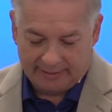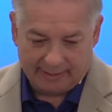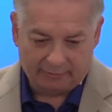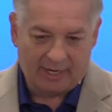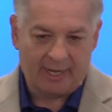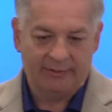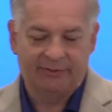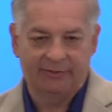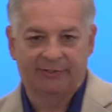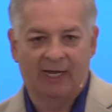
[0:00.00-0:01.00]
Now, God's
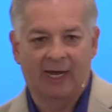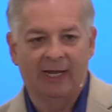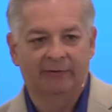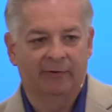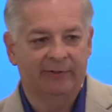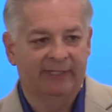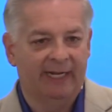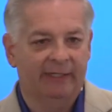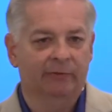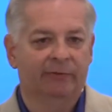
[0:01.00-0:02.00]
design for
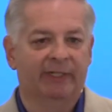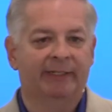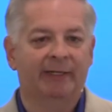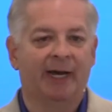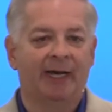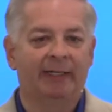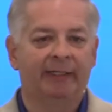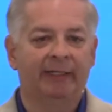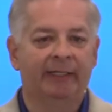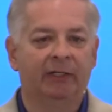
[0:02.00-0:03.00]
Daniel did
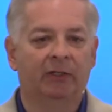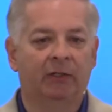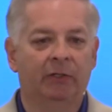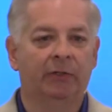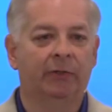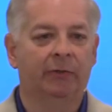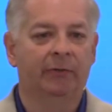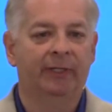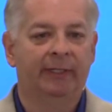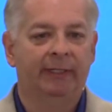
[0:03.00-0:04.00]
not
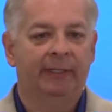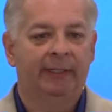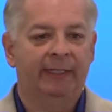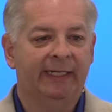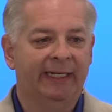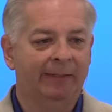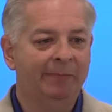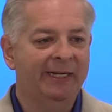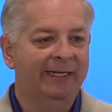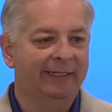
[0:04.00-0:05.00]
include
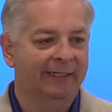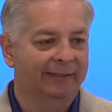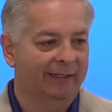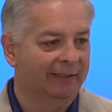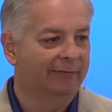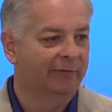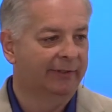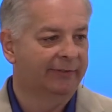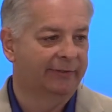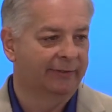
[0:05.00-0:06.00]
immediate
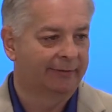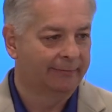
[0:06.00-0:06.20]
deliverance.